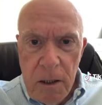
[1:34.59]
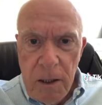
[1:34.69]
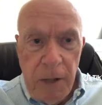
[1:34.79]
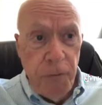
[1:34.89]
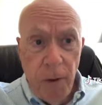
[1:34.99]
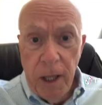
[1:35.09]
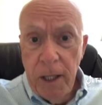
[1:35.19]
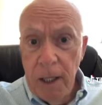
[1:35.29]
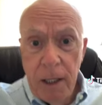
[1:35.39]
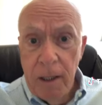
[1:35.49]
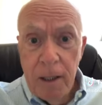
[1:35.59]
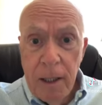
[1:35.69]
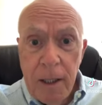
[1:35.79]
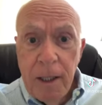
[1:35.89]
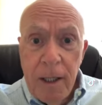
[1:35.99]
in front of the,
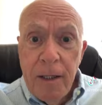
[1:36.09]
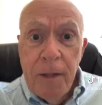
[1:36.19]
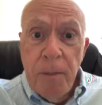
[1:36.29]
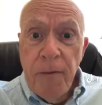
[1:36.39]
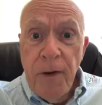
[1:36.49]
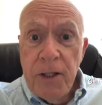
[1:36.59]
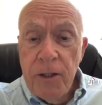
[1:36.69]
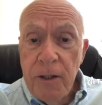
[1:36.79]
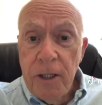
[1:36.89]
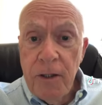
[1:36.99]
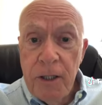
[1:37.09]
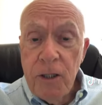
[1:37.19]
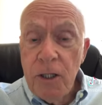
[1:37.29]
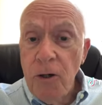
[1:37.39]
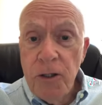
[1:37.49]
the professor there, the
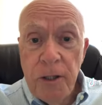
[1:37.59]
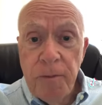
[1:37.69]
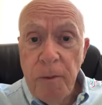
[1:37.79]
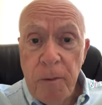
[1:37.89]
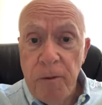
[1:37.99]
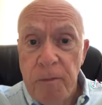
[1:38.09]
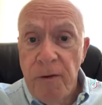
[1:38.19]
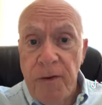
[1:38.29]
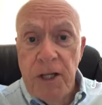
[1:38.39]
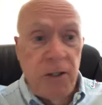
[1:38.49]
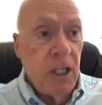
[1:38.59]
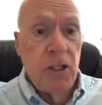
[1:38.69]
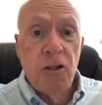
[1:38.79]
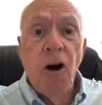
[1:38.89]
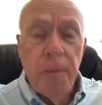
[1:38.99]
associate professor. He
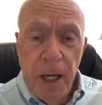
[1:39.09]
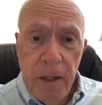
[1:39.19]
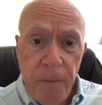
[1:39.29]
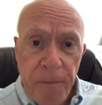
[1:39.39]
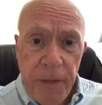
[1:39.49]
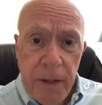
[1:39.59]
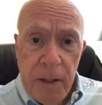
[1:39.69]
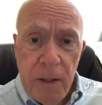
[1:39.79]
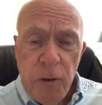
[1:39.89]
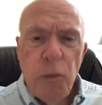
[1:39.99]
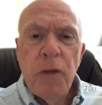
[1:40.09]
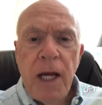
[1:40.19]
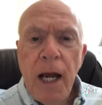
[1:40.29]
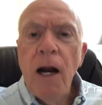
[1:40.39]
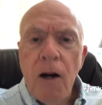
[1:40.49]
saw me through the
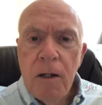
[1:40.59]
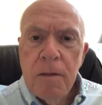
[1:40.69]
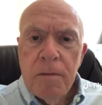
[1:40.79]
air.